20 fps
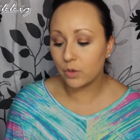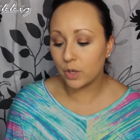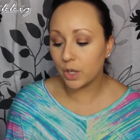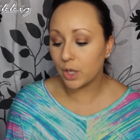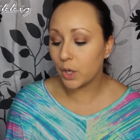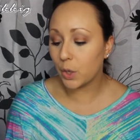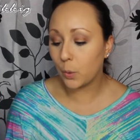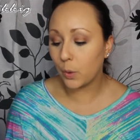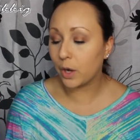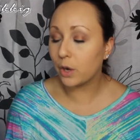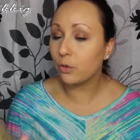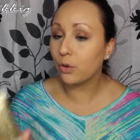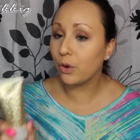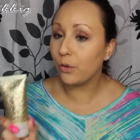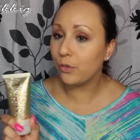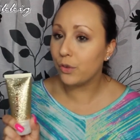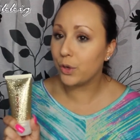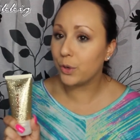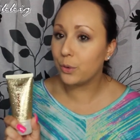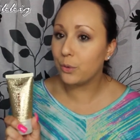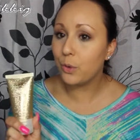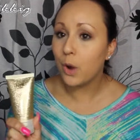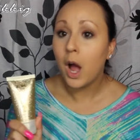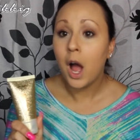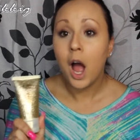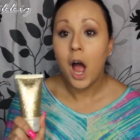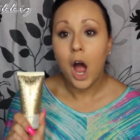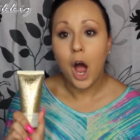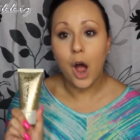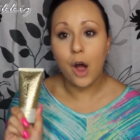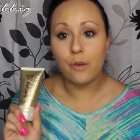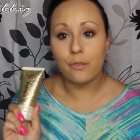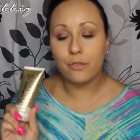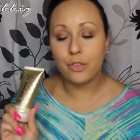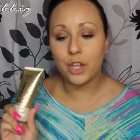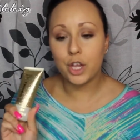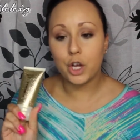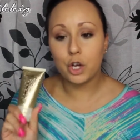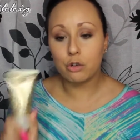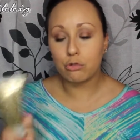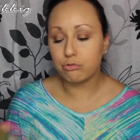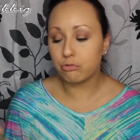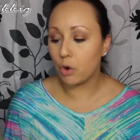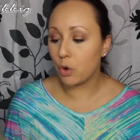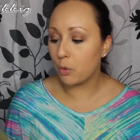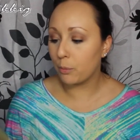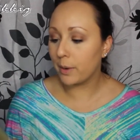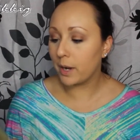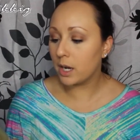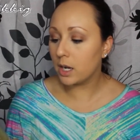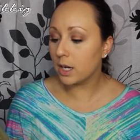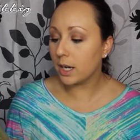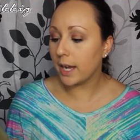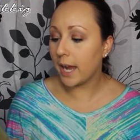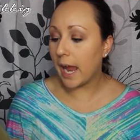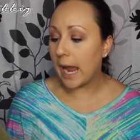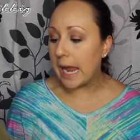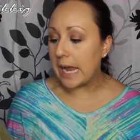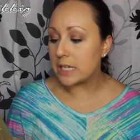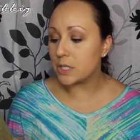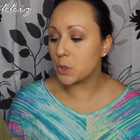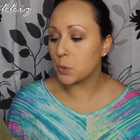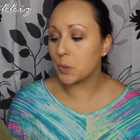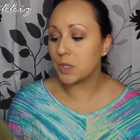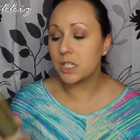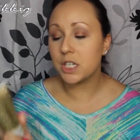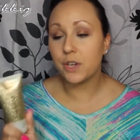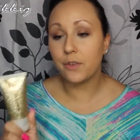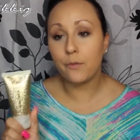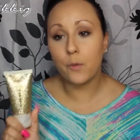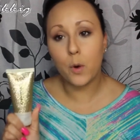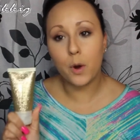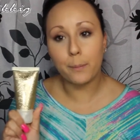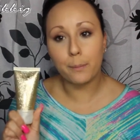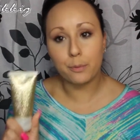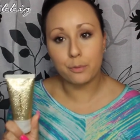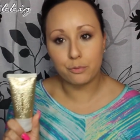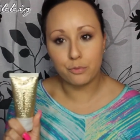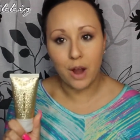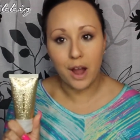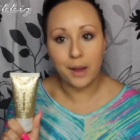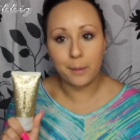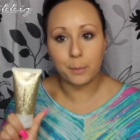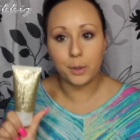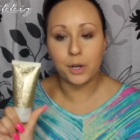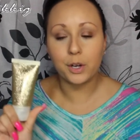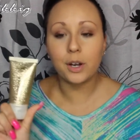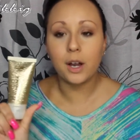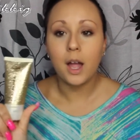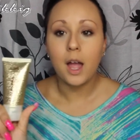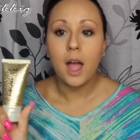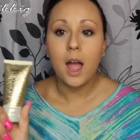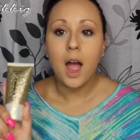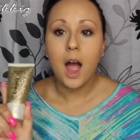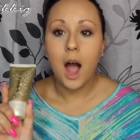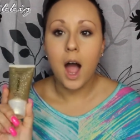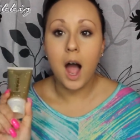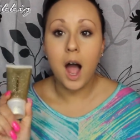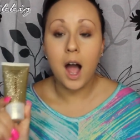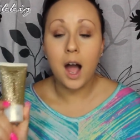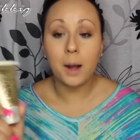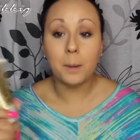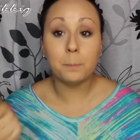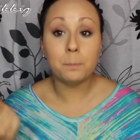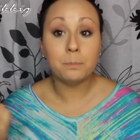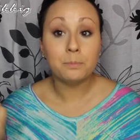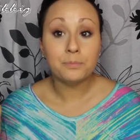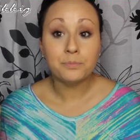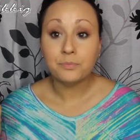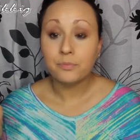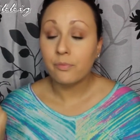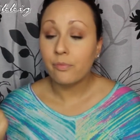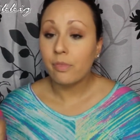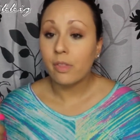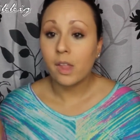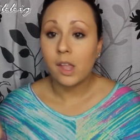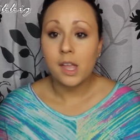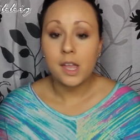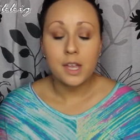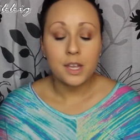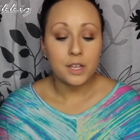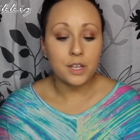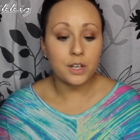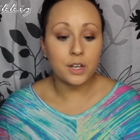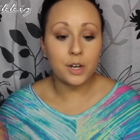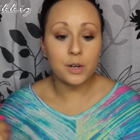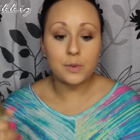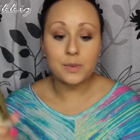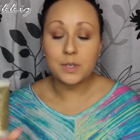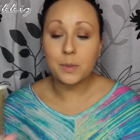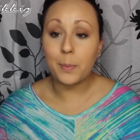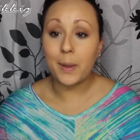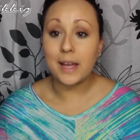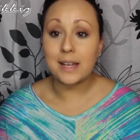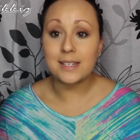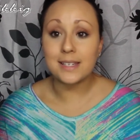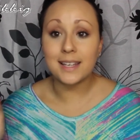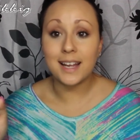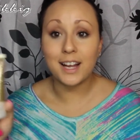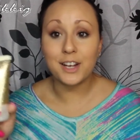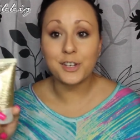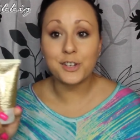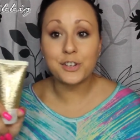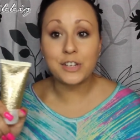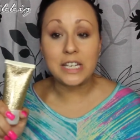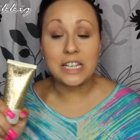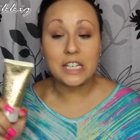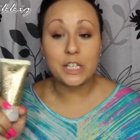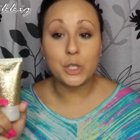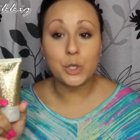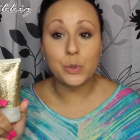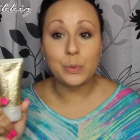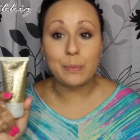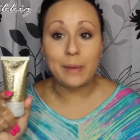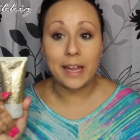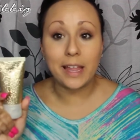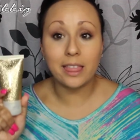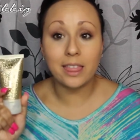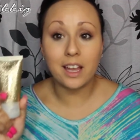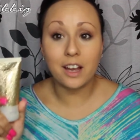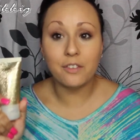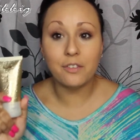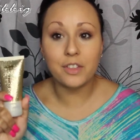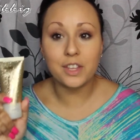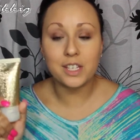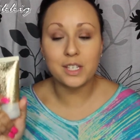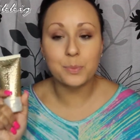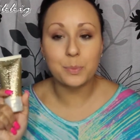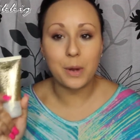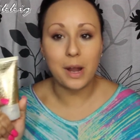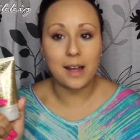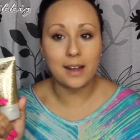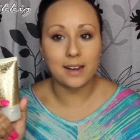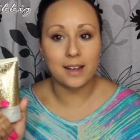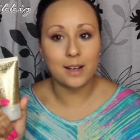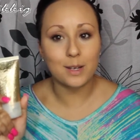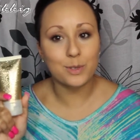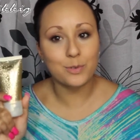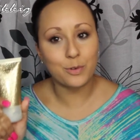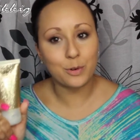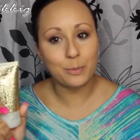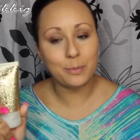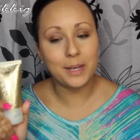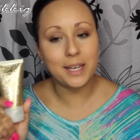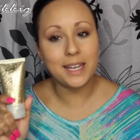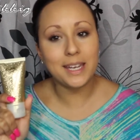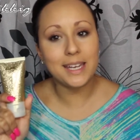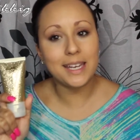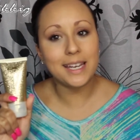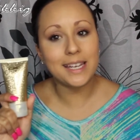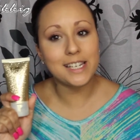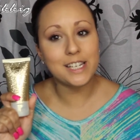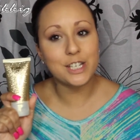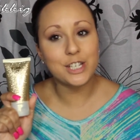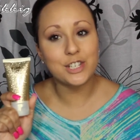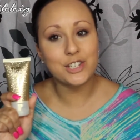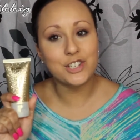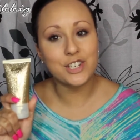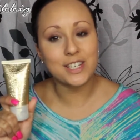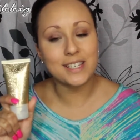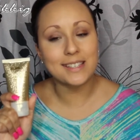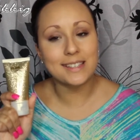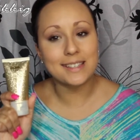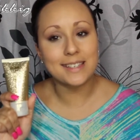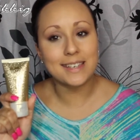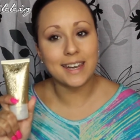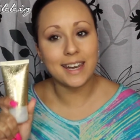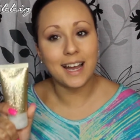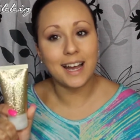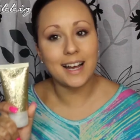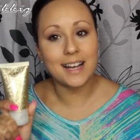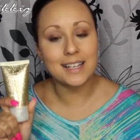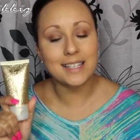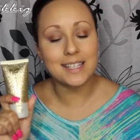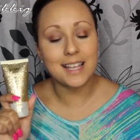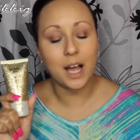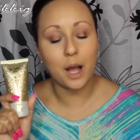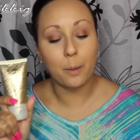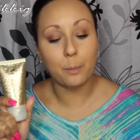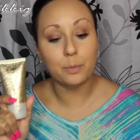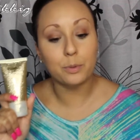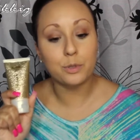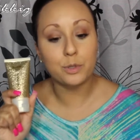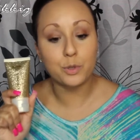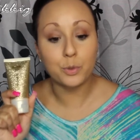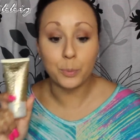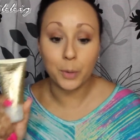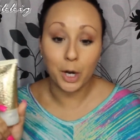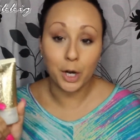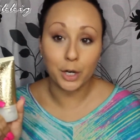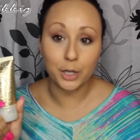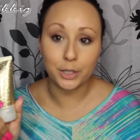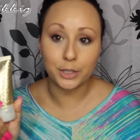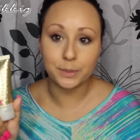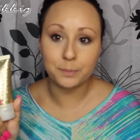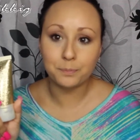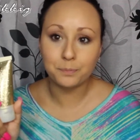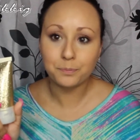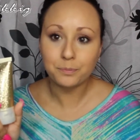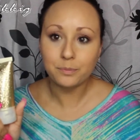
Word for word: really quick review of the Khroma K twenty-four Primer. Um, you know, depending on your needs, you may love this product. For me, it's just not up to par.